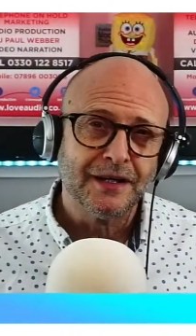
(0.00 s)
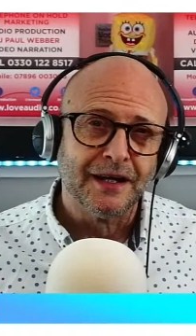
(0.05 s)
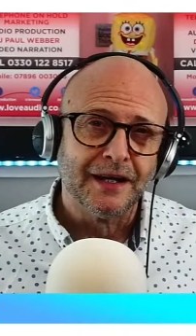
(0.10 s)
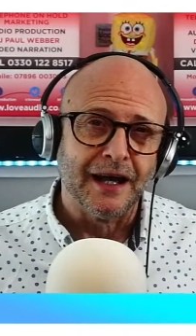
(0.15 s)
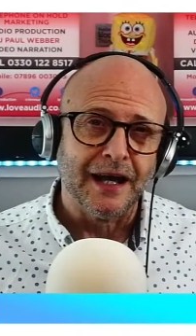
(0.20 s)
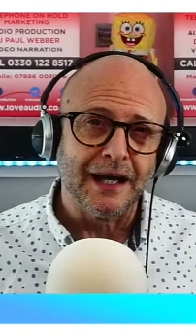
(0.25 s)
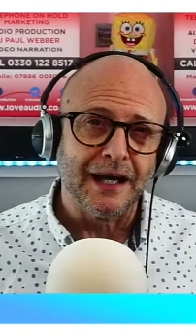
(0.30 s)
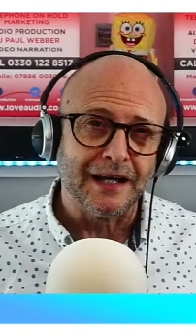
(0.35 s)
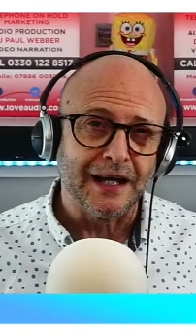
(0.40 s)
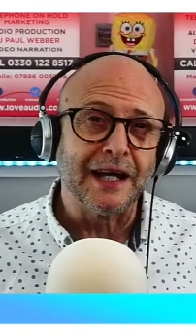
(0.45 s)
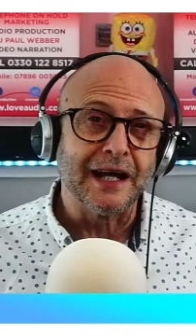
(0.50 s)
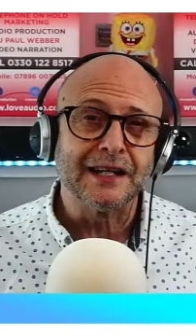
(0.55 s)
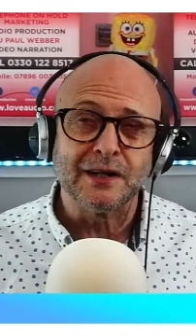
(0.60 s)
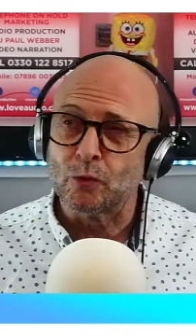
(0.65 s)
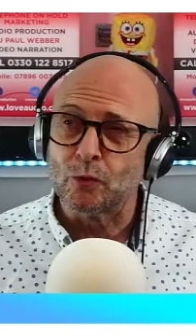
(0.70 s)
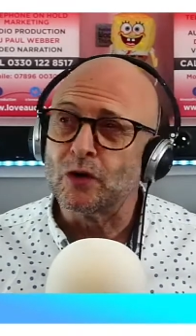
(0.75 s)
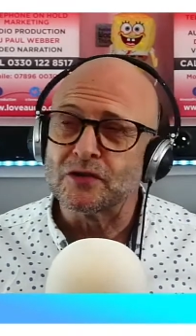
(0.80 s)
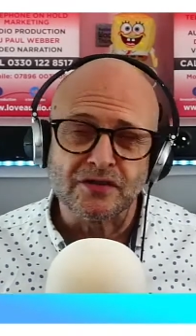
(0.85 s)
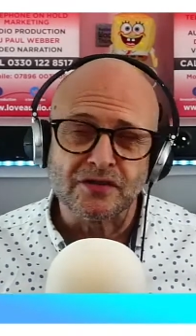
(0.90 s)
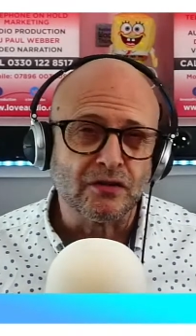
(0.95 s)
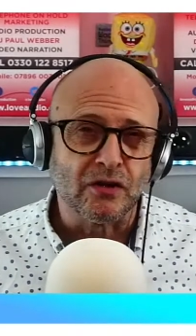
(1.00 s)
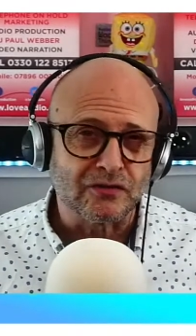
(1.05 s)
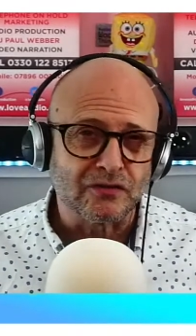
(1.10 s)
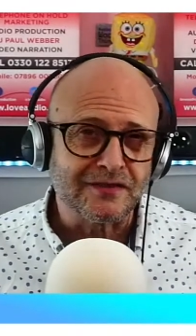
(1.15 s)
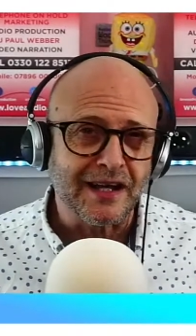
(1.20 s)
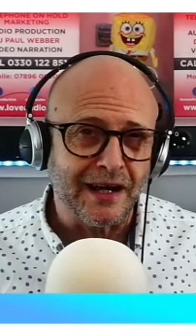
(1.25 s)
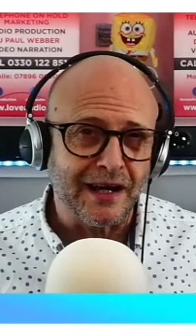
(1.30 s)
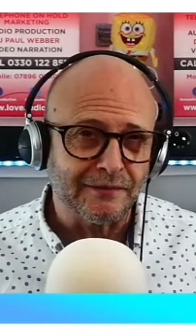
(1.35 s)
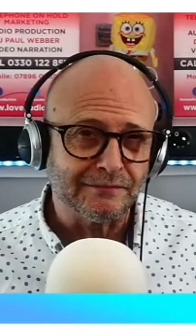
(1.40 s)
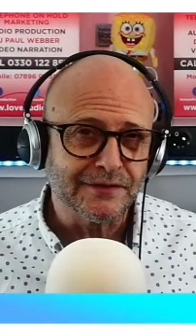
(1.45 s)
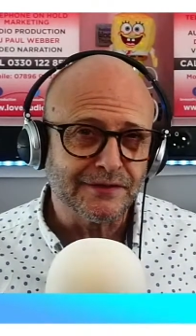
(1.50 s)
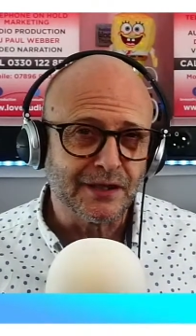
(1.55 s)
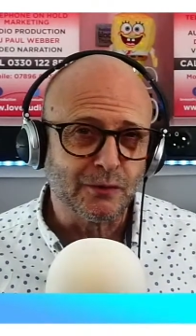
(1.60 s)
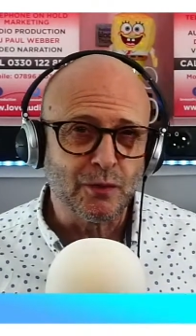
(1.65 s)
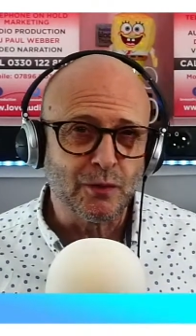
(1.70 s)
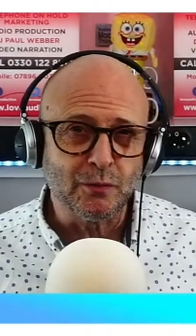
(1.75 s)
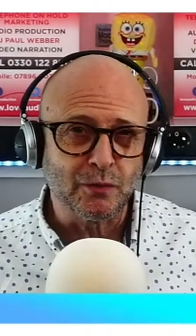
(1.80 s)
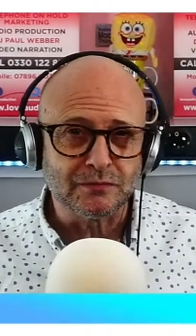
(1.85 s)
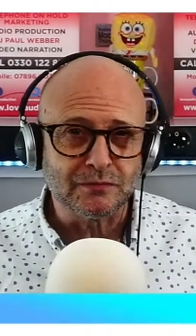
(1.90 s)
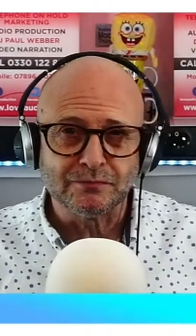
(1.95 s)
And it was a lockdown.
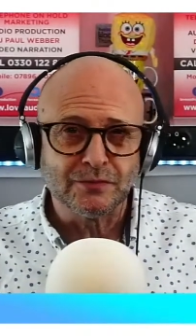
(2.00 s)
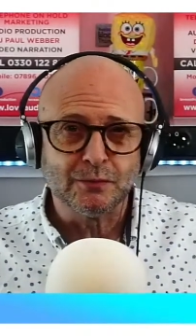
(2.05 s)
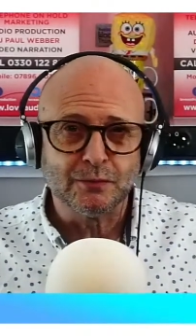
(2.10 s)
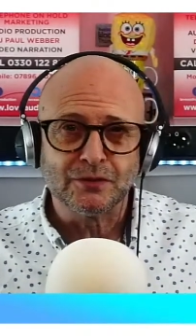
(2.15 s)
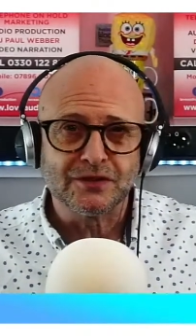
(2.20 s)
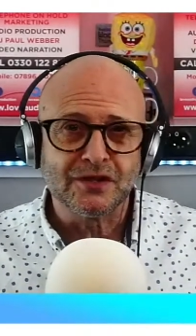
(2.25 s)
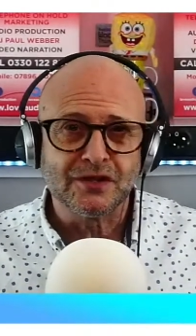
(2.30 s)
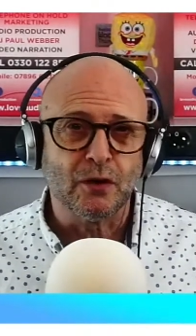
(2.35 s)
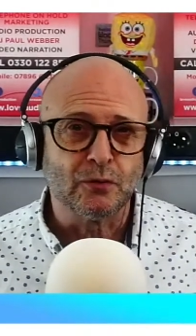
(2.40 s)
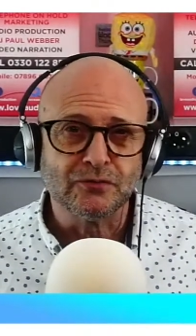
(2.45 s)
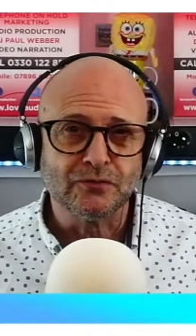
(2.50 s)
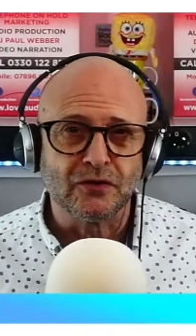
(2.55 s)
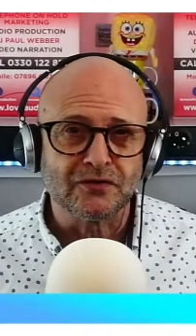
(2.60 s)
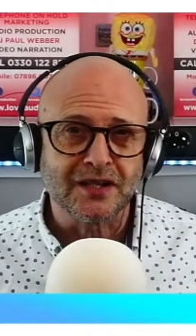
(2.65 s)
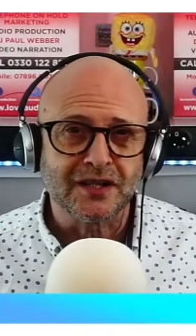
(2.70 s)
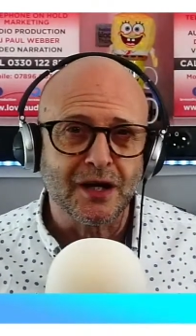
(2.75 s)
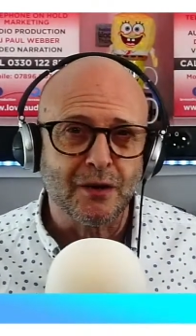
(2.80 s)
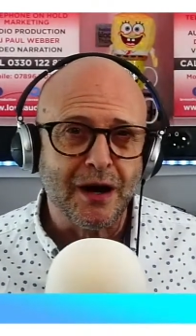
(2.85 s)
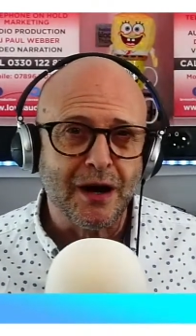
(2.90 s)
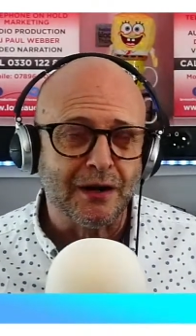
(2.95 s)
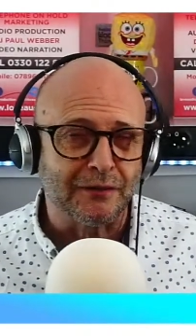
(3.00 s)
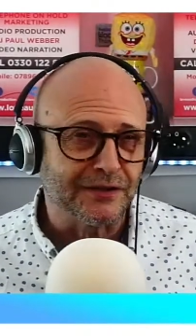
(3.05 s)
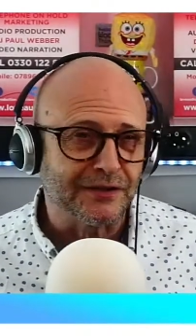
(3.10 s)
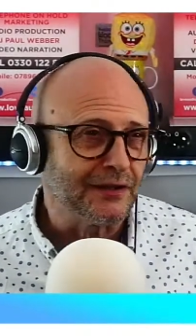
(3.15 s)
We were told not to go out.